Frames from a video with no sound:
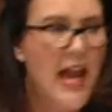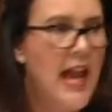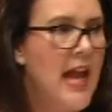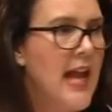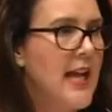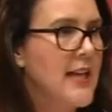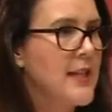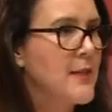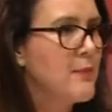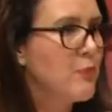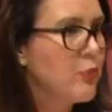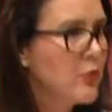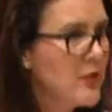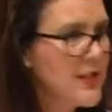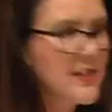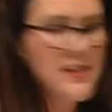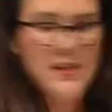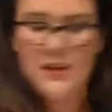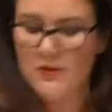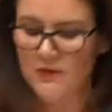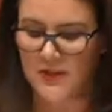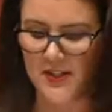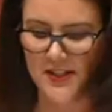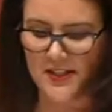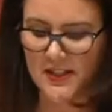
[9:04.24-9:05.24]
as
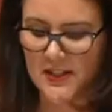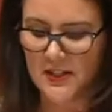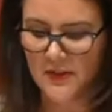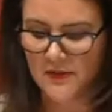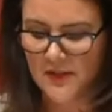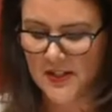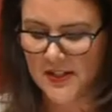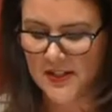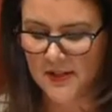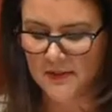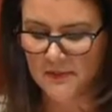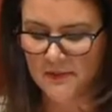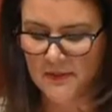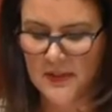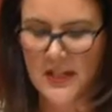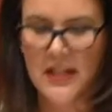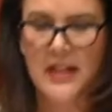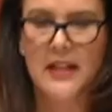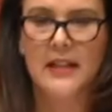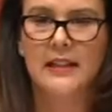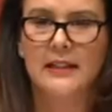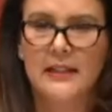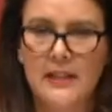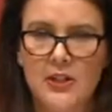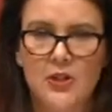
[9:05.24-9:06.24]
prisoner recidivism,
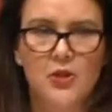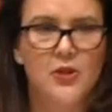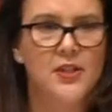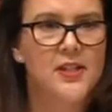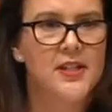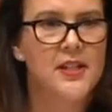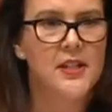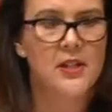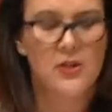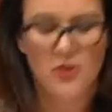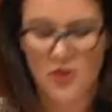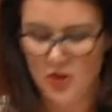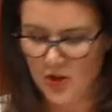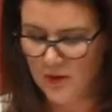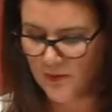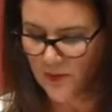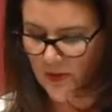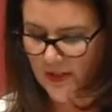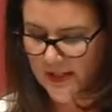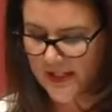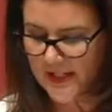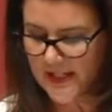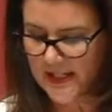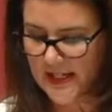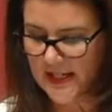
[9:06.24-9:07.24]
literacy and
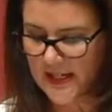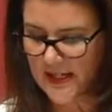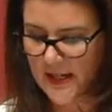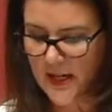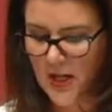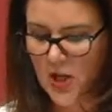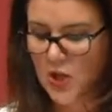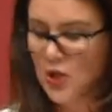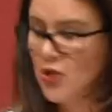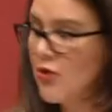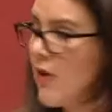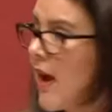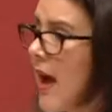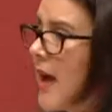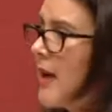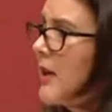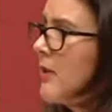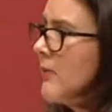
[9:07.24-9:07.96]
numeracy, drug